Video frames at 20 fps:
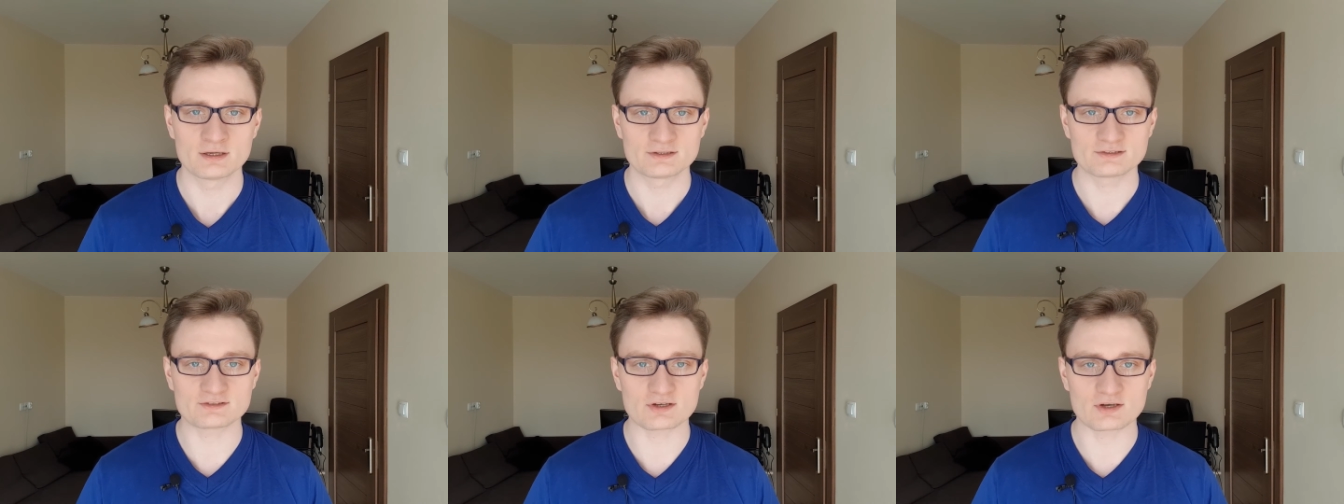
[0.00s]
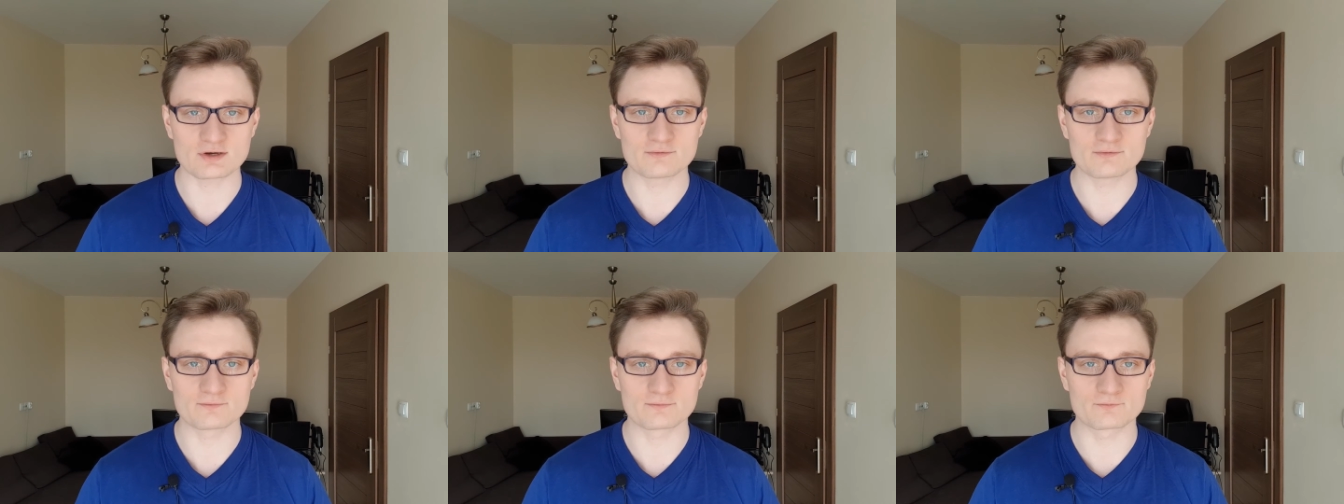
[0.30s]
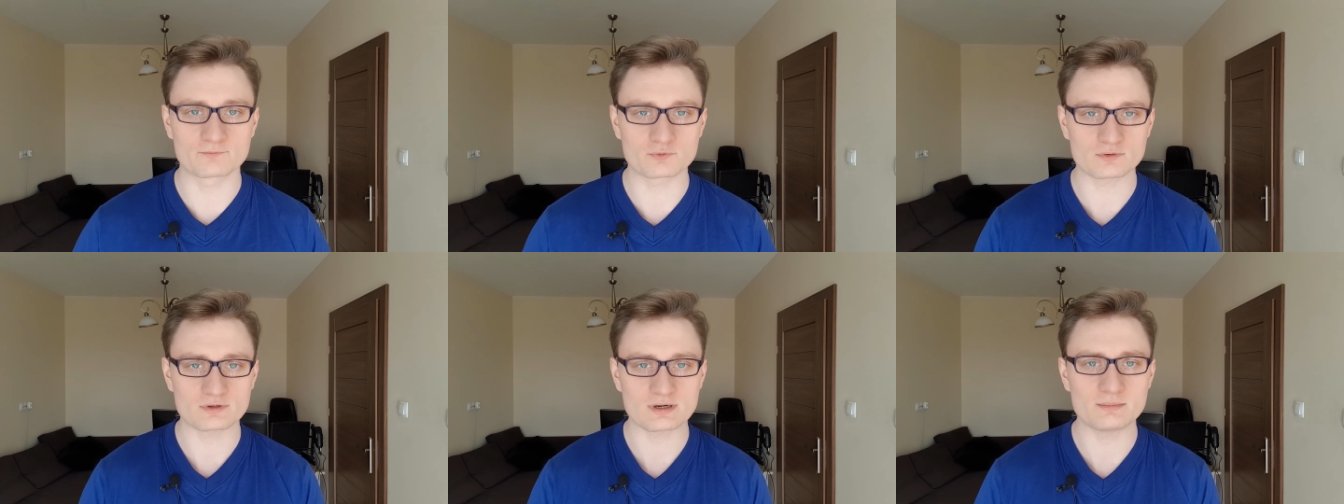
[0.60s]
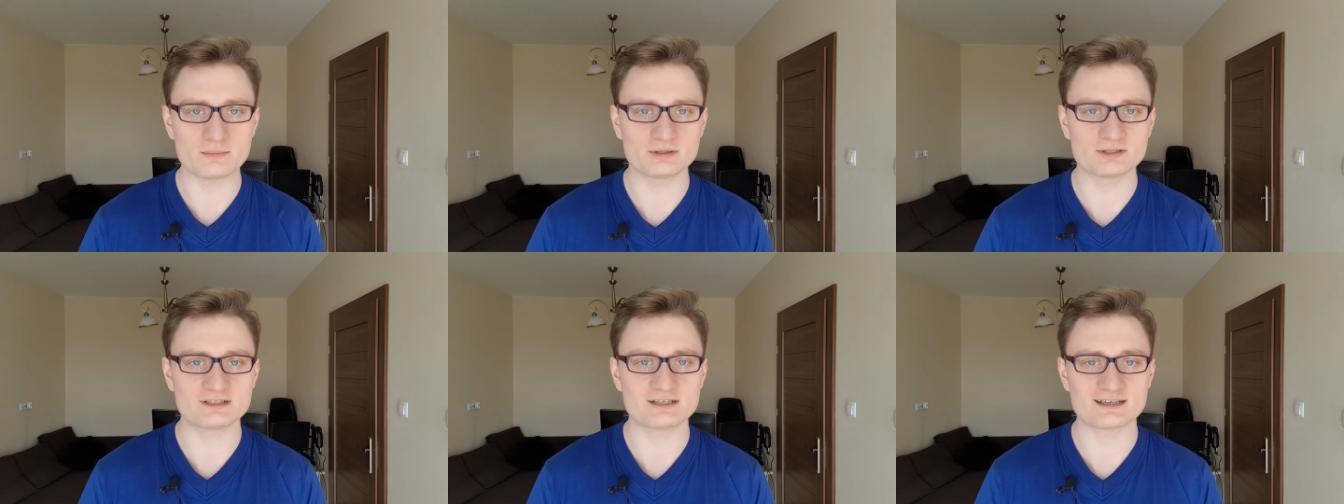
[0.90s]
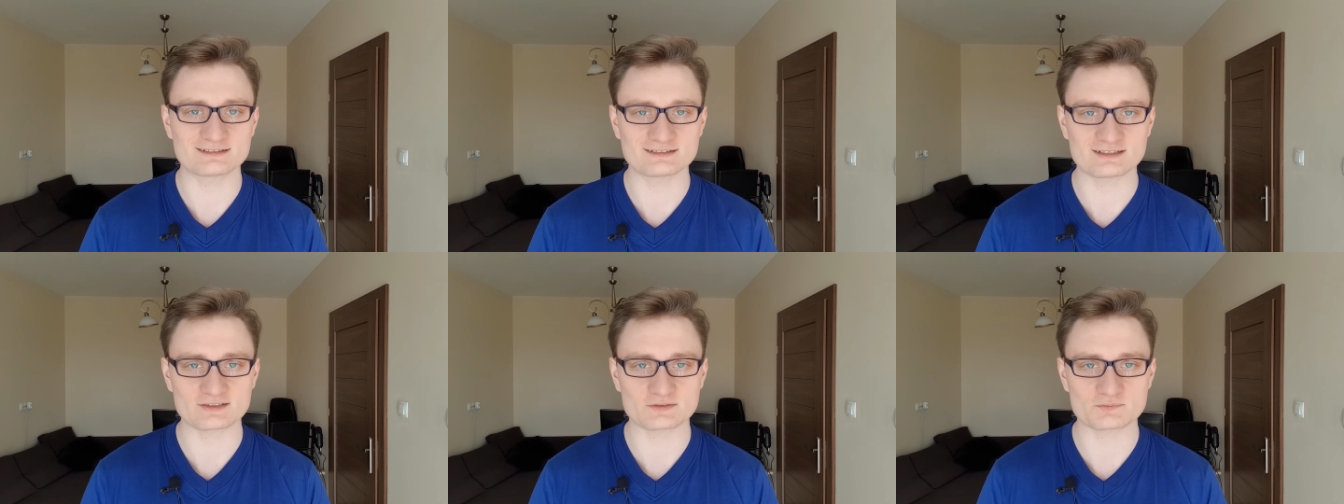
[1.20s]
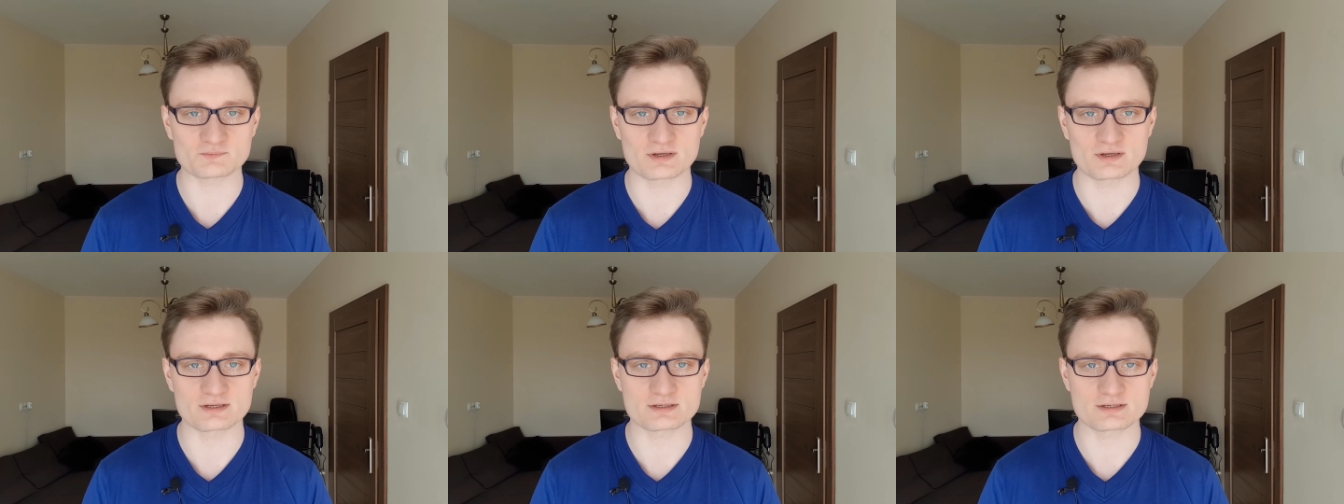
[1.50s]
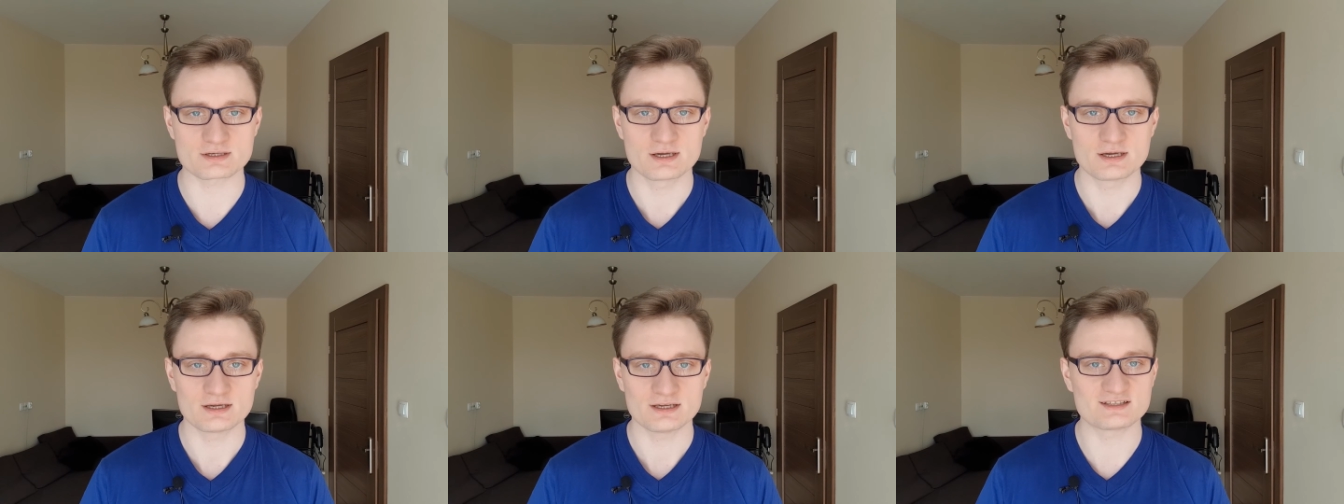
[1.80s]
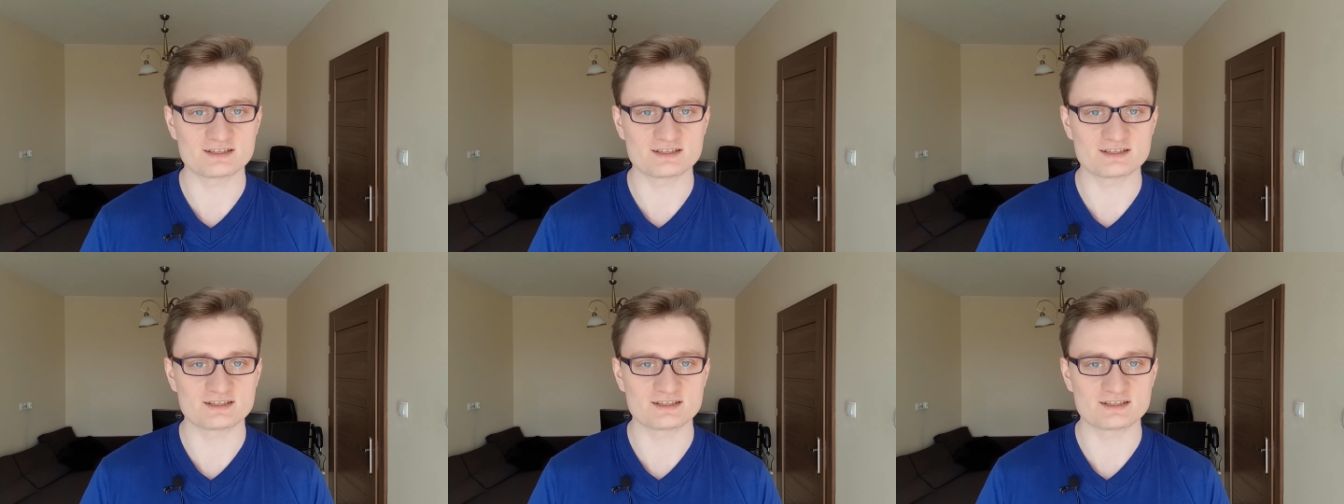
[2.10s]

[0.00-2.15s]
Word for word: So vulnerability assessment